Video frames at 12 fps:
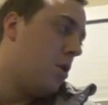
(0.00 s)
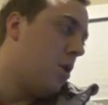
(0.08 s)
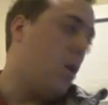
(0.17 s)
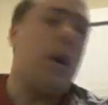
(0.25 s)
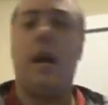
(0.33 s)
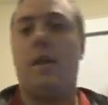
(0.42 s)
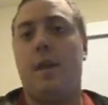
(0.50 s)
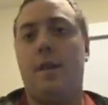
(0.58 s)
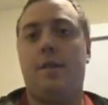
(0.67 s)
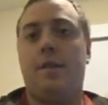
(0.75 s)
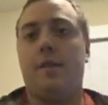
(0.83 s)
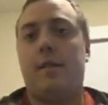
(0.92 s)
Okay,
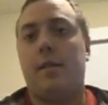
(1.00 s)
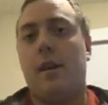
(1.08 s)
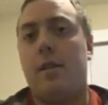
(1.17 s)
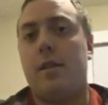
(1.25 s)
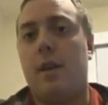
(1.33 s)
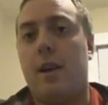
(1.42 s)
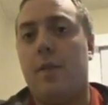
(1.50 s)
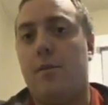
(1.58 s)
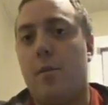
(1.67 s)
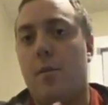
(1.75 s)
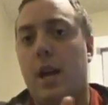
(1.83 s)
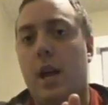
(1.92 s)
that's, I think, it
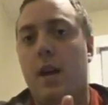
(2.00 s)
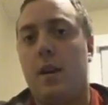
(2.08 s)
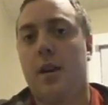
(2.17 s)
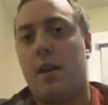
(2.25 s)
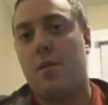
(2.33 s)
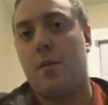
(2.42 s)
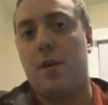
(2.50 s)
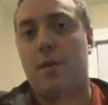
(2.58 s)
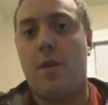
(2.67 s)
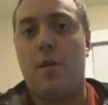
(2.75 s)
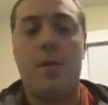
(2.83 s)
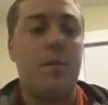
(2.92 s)
for me. Thanks for
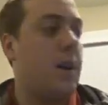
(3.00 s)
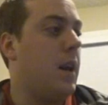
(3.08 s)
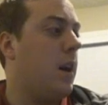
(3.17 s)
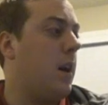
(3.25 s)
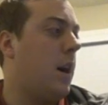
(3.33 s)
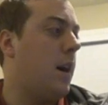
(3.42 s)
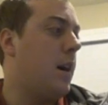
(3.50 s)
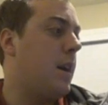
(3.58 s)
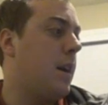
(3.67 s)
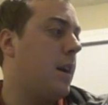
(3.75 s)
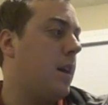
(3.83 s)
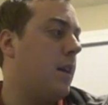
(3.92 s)
watching, everybody.
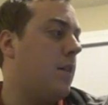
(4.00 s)
I